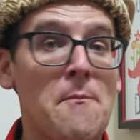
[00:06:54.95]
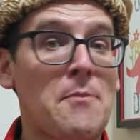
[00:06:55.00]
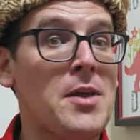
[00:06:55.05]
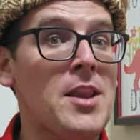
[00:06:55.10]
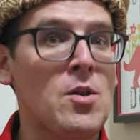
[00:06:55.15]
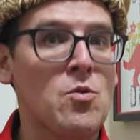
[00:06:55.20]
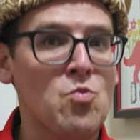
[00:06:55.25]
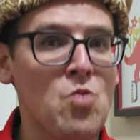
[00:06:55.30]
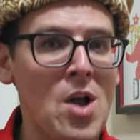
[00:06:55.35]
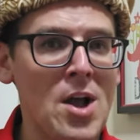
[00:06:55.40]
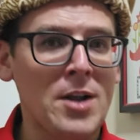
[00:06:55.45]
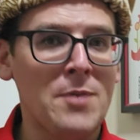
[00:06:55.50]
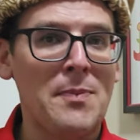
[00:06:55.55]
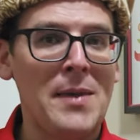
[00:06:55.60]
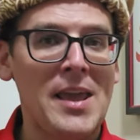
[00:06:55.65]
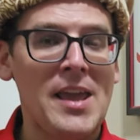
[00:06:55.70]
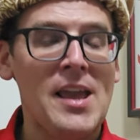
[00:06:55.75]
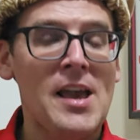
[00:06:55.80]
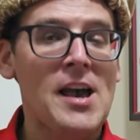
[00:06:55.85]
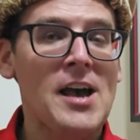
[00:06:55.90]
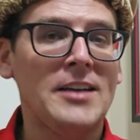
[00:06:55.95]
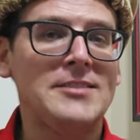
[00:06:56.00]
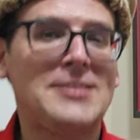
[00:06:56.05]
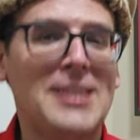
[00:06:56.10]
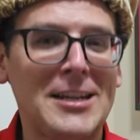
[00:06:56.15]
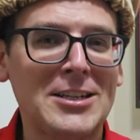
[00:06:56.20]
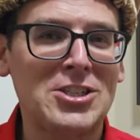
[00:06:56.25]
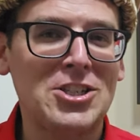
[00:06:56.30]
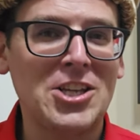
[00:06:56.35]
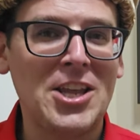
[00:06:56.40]
But in rugby, a
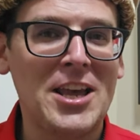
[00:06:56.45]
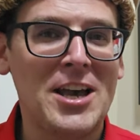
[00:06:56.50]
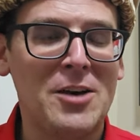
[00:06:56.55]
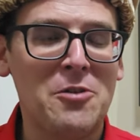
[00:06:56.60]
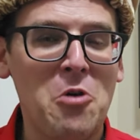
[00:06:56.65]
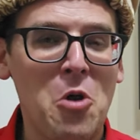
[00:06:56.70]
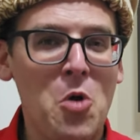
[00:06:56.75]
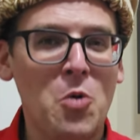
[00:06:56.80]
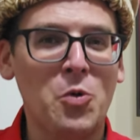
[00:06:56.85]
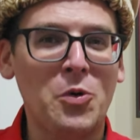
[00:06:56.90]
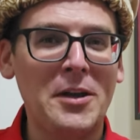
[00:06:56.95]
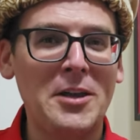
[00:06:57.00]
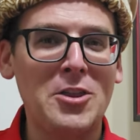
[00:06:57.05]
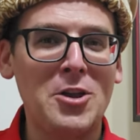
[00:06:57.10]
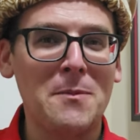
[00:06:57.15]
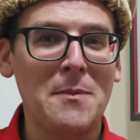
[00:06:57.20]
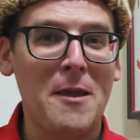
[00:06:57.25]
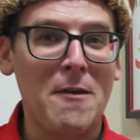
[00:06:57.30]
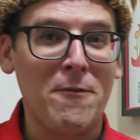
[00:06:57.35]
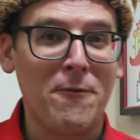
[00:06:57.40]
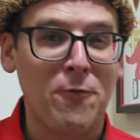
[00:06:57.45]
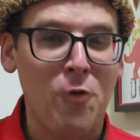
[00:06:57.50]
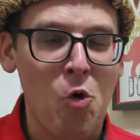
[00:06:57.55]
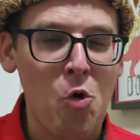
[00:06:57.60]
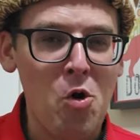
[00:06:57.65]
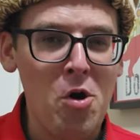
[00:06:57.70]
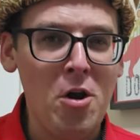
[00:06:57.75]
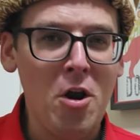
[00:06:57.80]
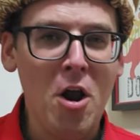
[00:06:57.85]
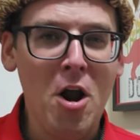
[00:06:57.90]
touchdown will either be
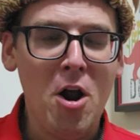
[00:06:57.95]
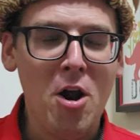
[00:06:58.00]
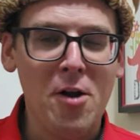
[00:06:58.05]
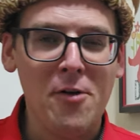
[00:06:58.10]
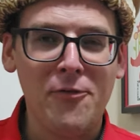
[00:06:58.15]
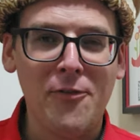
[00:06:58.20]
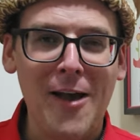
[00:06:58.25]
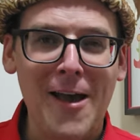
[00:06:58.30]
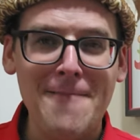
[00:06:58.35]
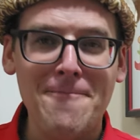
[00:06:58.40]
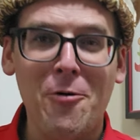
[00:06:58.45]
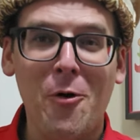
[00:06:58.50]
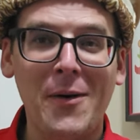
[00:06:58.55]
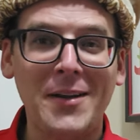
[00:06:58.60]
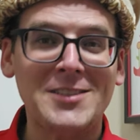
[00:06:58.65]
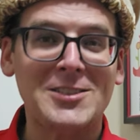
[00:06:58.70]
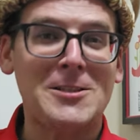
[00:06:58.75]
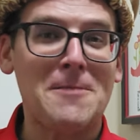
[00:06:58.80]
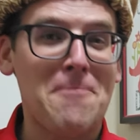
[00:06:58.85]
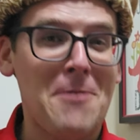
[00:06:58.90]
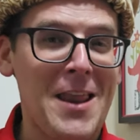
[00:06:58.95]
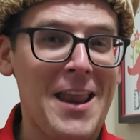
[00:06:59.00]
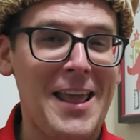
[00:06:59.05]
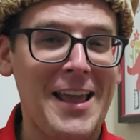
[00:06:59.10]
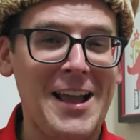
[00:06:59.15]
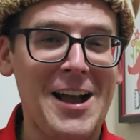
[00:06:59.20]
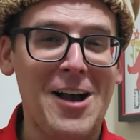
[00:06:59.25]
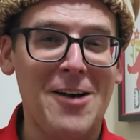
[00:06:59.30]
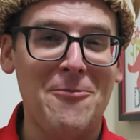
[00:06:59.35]
four or five points depending